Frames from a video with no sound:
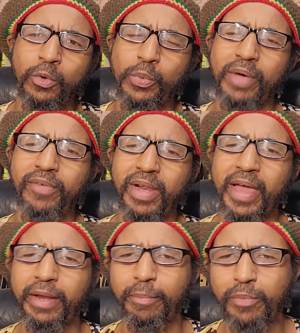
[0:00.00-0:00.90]
We have a
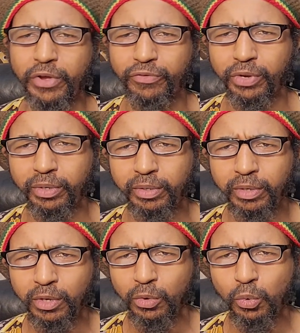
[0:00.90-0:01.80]
lot of brethren
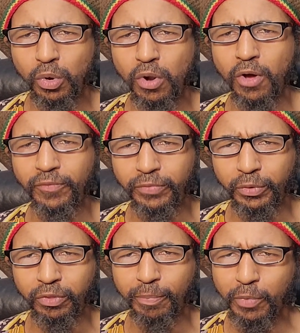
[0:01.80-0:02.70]
who love to
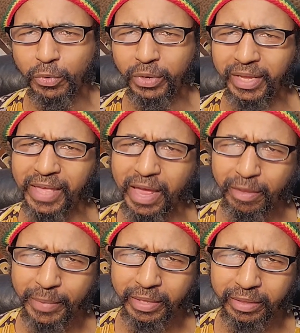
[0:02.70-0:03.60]
smoke the
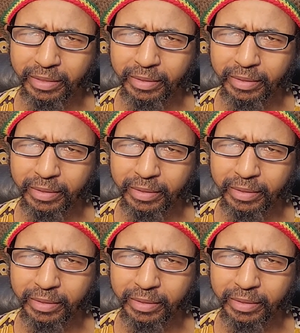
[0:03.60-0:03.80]
cannabis,